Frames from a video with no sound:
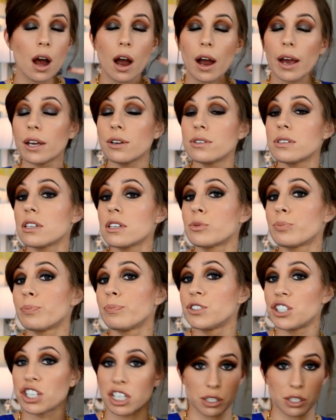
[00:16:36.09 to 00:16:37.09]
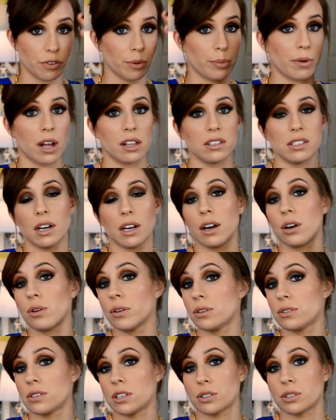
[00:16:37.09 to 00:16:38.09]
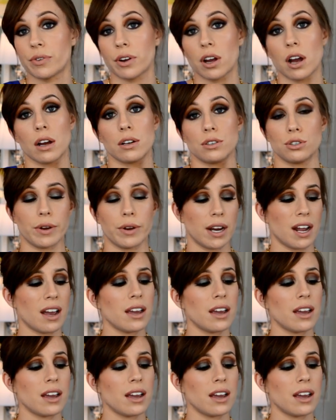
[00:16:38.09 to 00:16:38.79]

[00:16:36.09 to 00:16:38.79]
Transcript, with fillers: I use this just for bronzing. I don't use this for contouring.